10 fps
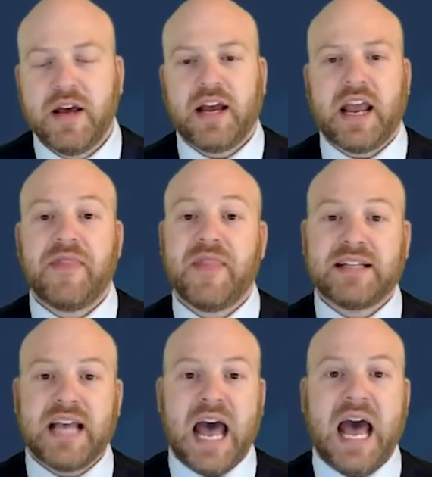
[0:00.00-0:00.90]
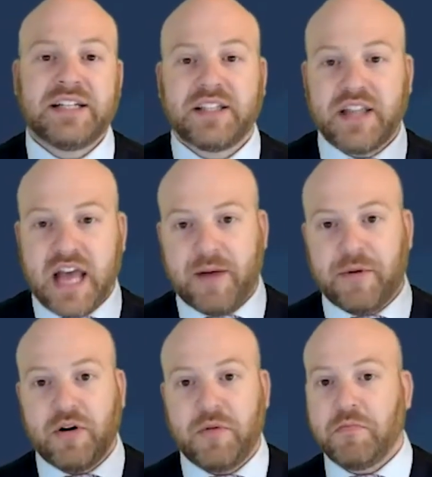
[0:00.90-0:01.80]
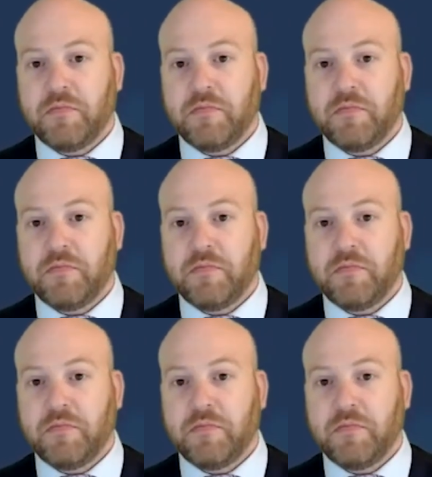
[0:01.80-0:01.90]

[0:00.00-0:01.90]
Again, that's Ask the Hammer